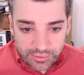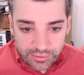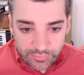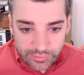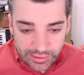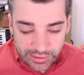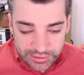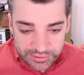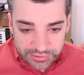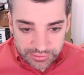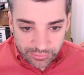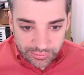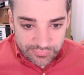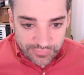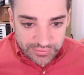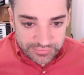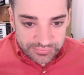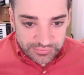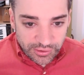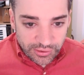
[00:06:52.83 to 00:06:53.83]
Well, I'd know it
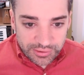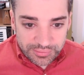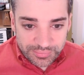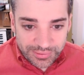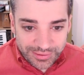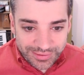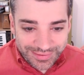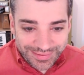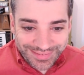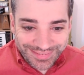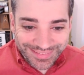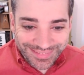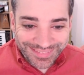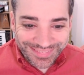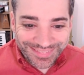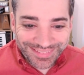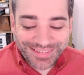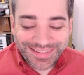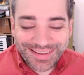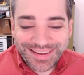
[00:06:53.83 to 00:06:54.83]
if I saw it, but
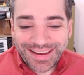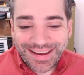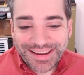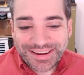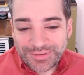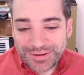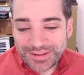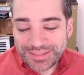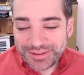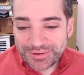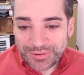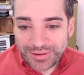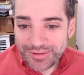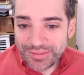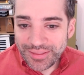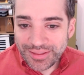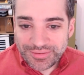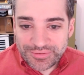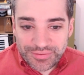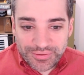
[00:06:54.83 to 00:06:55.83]
anyway, there we go.
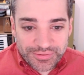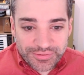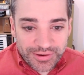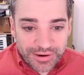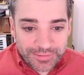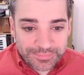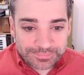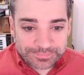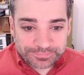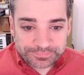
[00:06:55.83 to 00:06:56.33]
That's who those are.